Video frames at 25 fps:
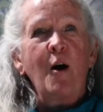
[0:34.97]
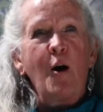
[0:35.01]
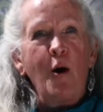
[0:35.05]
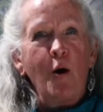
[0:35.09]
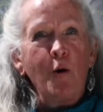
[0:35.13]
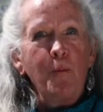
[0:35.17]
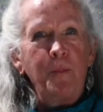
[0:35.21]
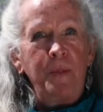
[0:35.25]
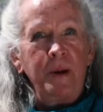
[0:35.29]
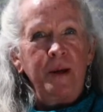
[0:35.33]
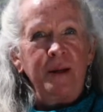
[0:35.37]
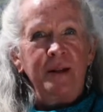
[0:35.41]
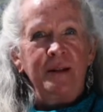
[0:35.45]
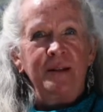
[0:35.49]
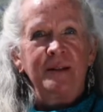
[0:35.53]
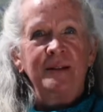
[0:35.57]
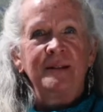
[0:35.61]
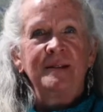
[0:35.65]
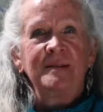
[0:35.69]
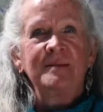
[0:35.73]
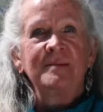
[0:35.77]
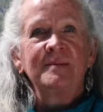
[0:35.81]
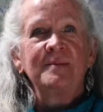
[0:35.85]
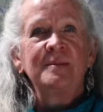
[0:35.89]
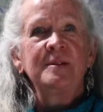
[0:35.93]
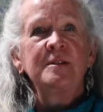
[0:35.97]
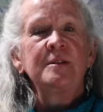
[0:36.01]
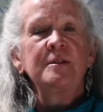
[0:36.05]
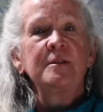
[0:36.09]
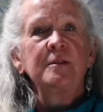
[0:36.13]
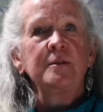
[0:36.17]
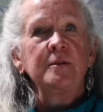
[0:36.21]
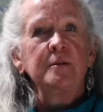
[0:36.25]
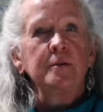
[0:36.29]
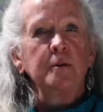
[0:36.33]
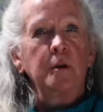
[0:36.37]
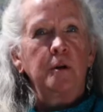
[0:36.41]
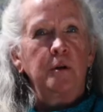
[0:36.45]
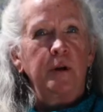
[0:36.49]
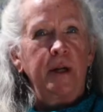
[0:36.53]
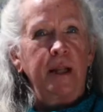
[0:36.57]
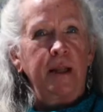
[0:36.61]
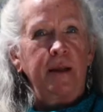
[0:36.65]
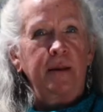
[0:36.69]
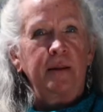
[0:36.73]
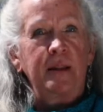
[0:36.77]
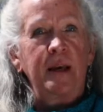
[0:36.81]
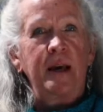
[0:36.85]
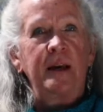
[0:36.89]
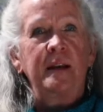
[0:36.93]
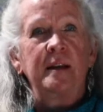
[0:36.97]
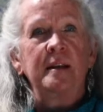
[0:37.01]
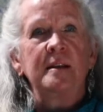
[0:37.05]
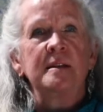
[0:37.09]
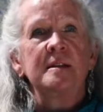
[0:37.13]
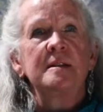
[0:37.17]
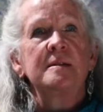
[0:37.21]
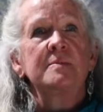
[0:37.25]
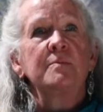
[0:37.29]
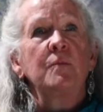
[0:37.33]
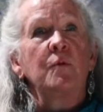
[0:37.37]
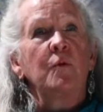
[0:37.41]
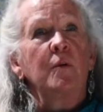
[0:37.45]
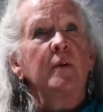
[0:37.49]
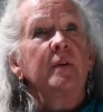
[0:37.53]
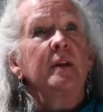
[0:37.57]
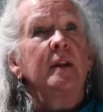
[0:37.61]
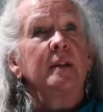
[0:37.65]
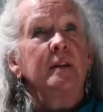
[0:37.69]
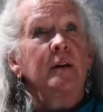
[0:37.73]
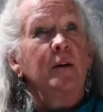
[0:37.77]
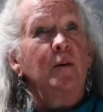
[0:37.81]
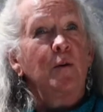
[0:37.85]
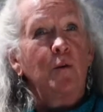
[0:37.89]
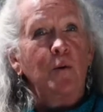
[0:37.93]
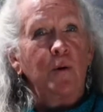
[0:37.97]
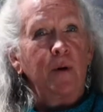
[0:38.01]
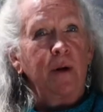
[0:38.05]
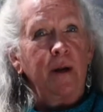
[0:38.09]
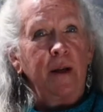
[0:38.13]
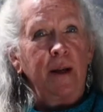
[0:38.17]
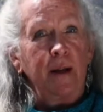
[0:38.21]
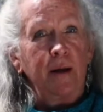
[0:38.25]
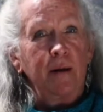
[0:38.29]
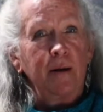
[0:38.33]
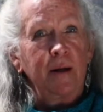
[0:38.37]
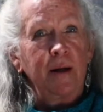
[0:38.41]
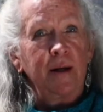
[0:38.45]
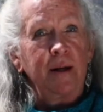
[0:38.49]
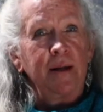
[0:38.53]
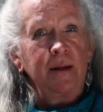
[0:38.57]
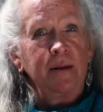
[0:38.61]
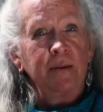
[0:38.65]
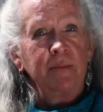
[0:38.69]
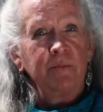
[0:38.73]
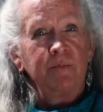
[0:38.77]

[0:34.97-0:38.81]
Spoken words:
open to learning that is more than the ordinary.